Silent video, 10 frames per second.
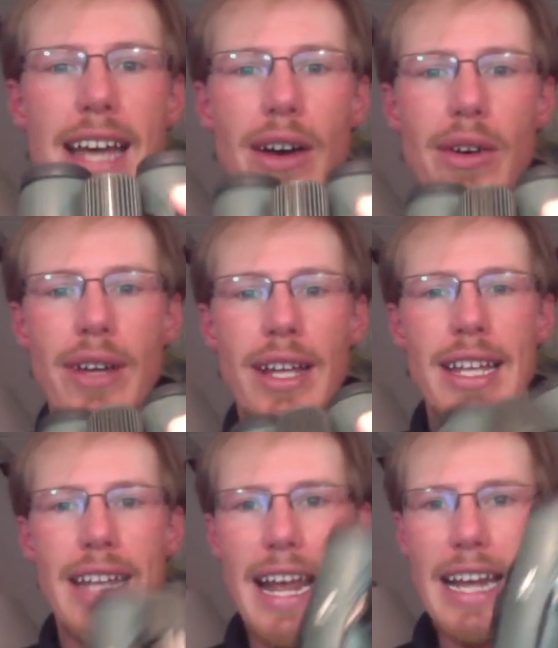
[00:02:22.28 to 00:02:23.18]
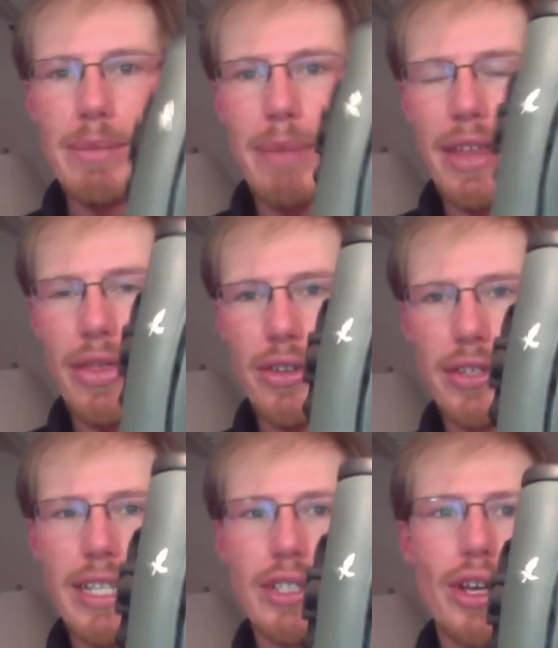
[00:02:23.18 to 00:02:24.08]
EL
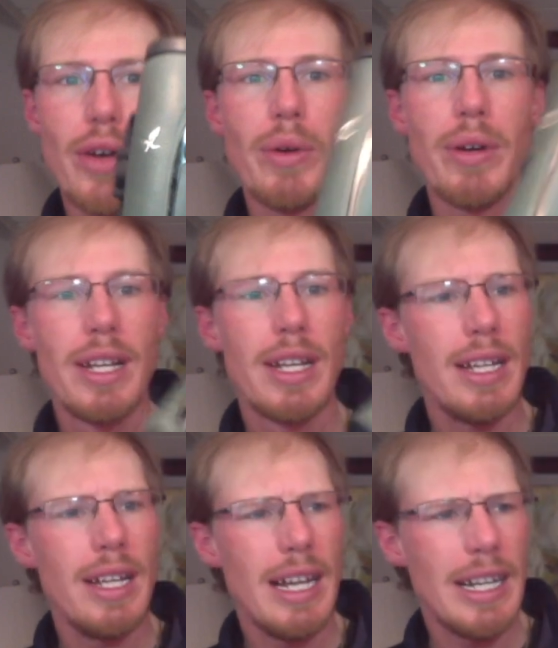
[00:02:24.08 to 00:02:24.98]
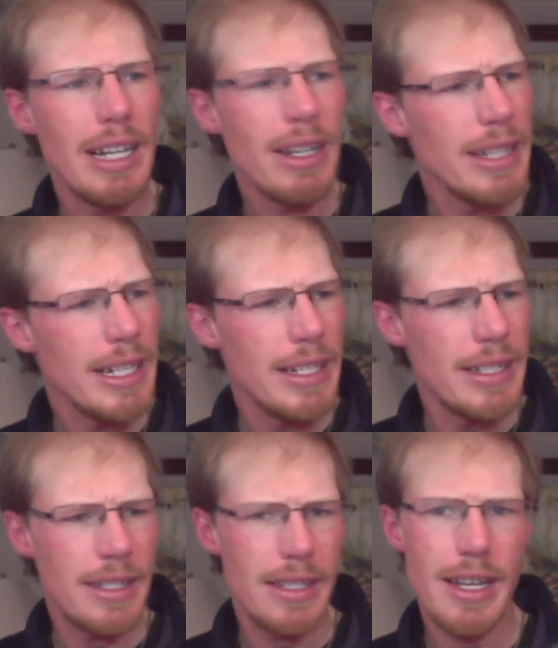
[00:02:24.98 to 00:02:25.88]
8x32, and I got
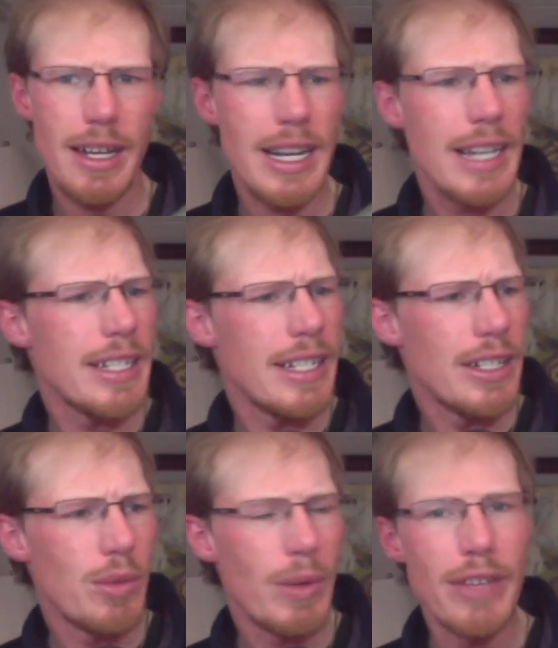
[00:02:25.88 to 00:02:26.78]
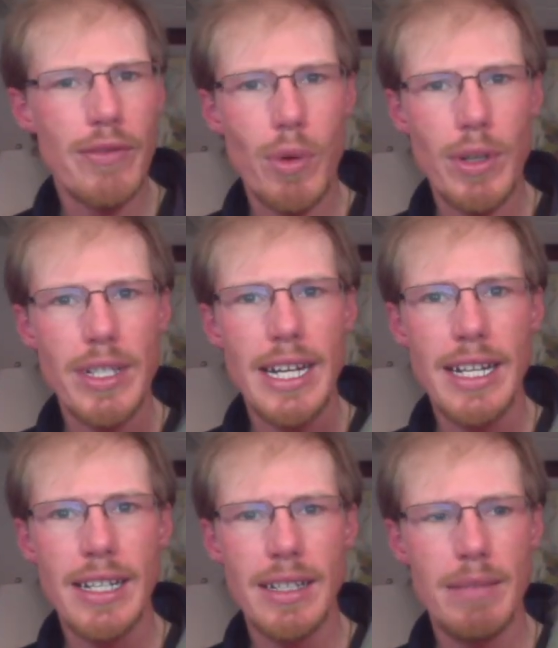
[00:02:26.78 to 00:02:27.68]
these, I guess, in
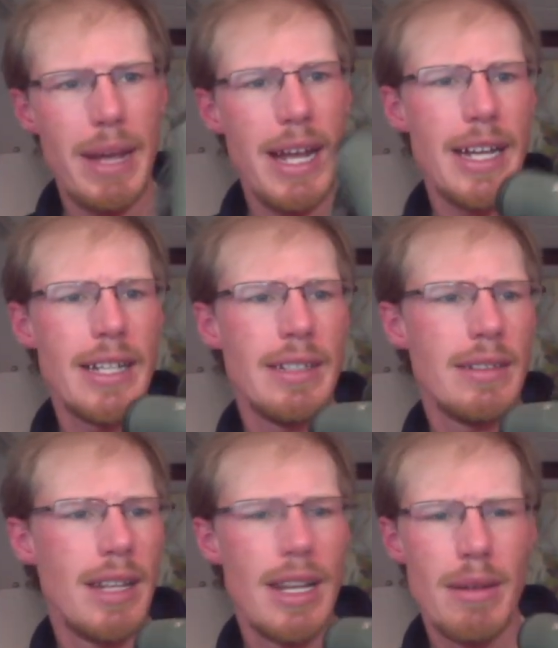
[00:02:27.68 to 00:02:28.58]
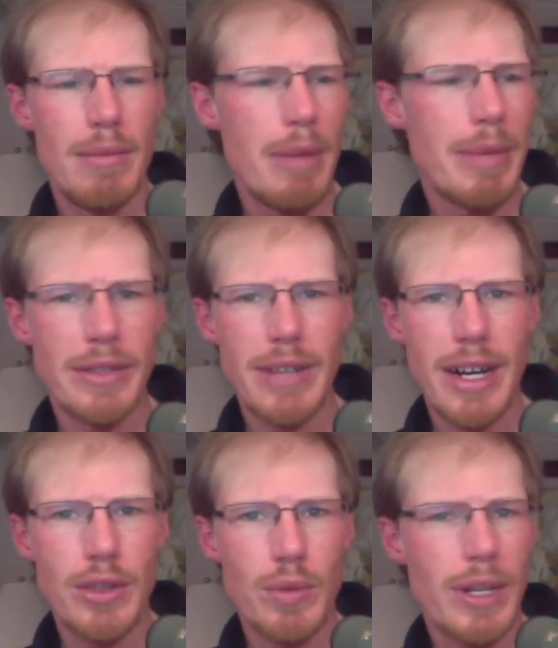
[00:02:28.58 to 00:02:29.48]
2014, paid maybe
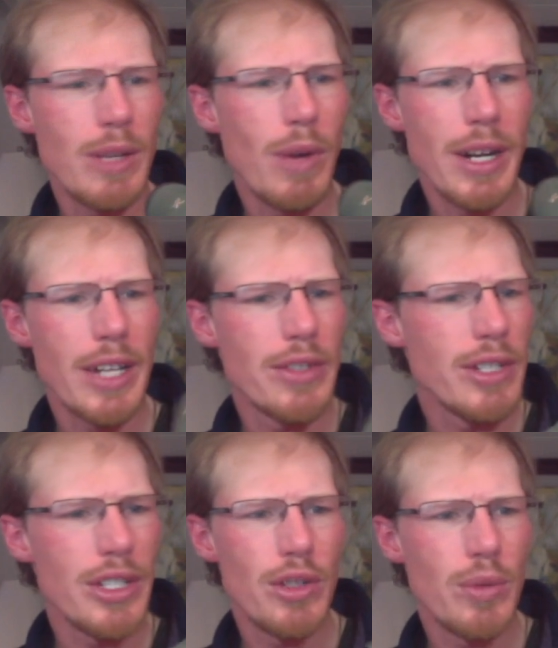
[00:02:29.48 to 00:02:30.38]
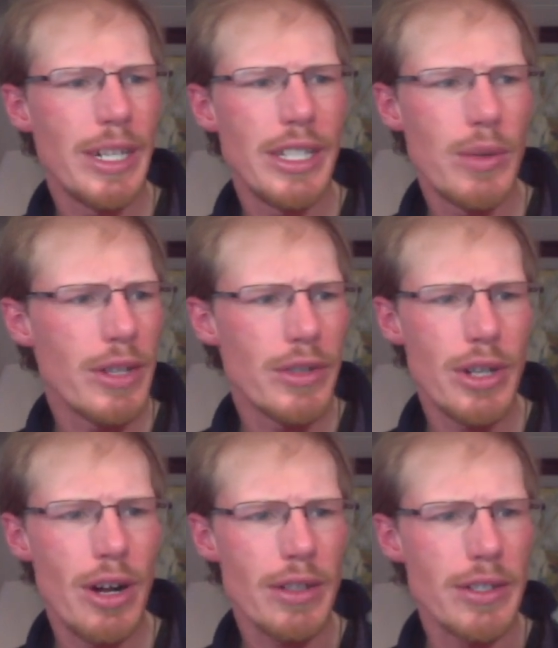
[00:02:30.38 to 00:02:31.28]
around $2,100,
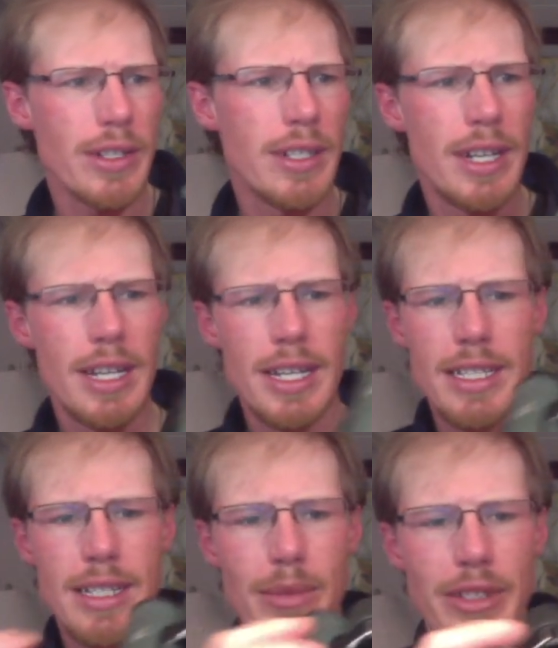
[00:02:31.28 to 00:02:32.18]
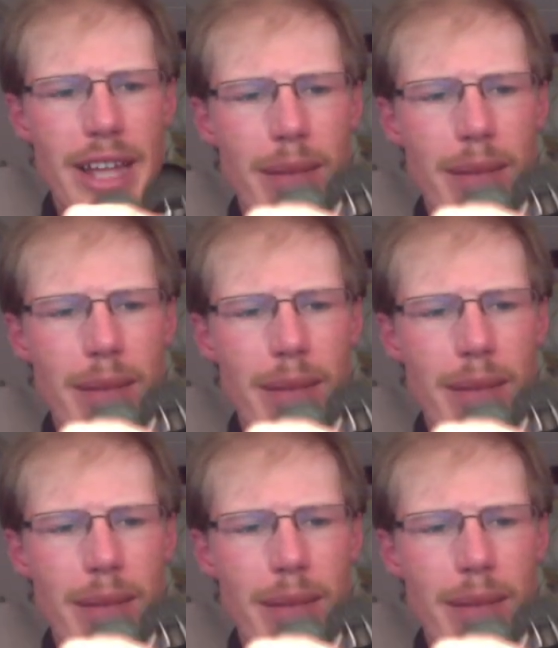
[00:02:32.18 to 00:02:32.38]
$2,200, somewhere in